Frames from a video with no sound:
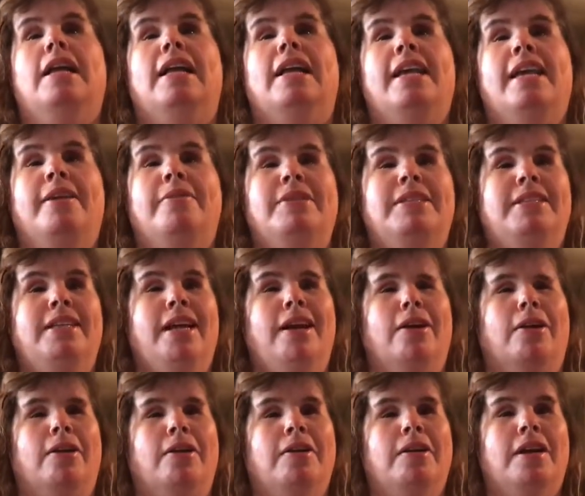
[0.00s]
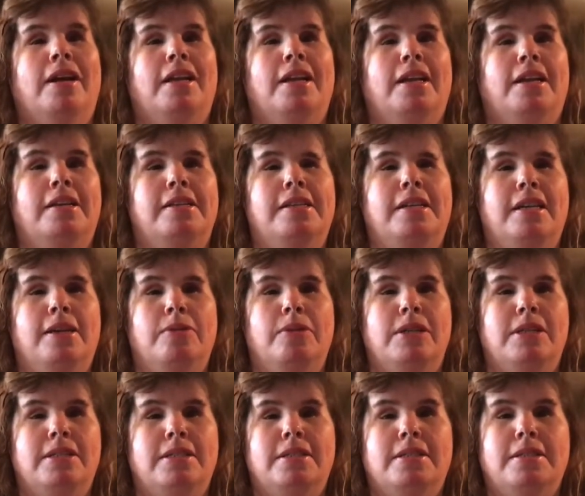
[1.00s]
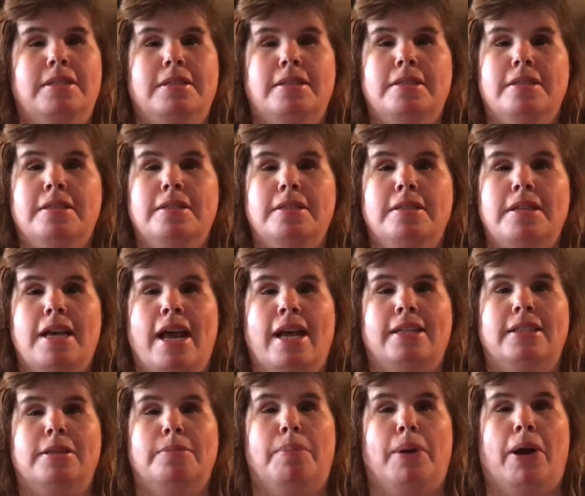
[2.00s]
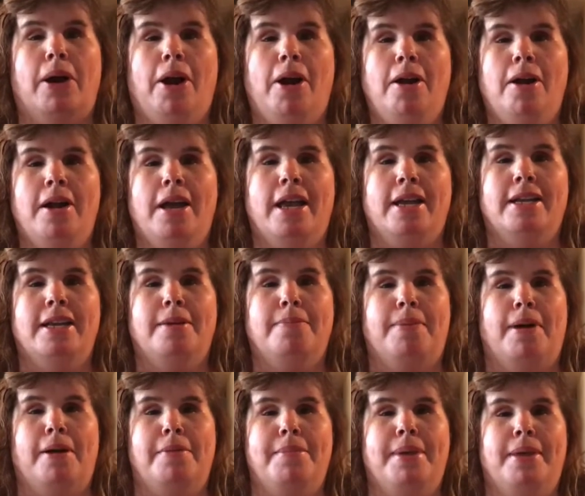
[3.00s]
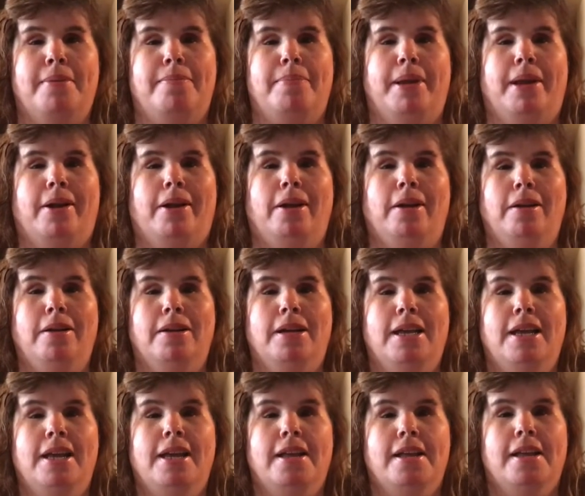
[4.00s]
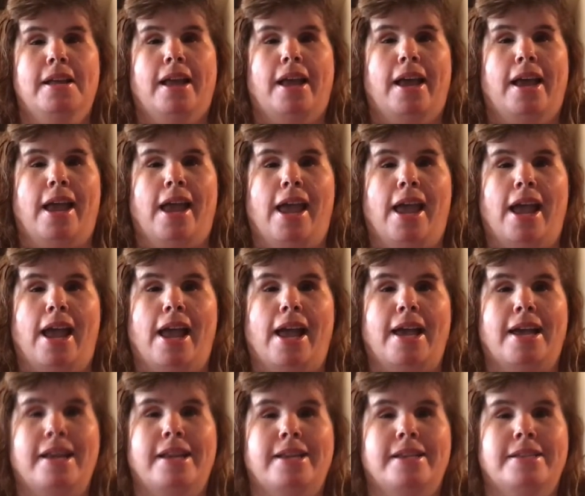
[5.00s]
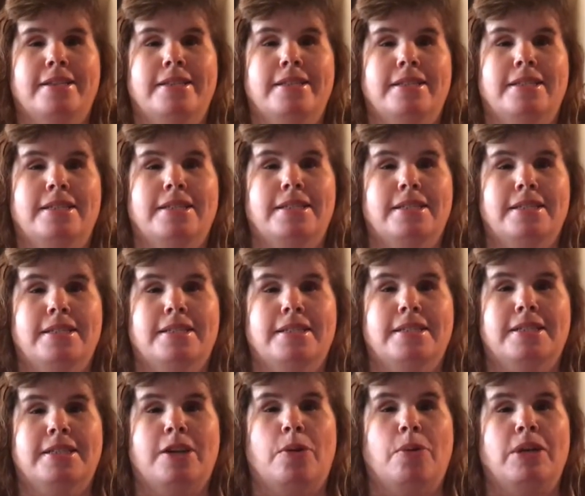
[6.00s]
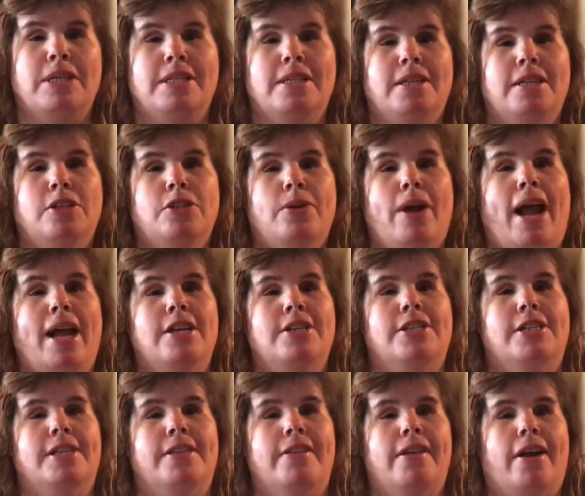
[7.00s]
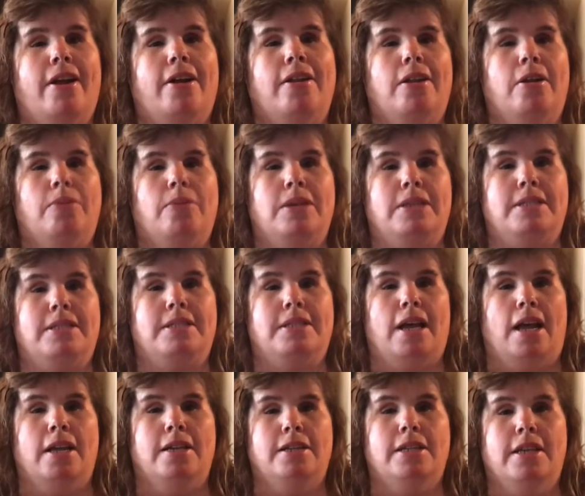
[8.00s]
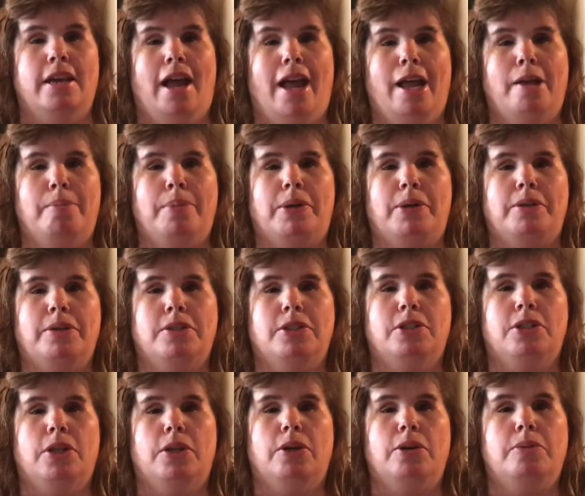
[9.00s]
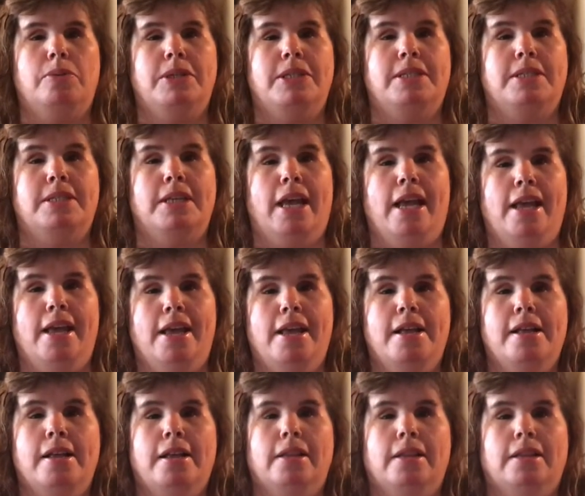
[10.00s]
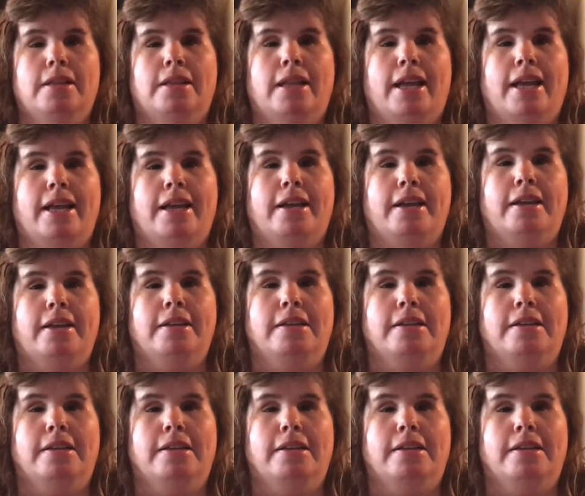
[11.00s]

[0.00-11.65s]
he was there, and he was at the bar, and he bought me a beer, and there was an attraction there that was undeniable. So it was like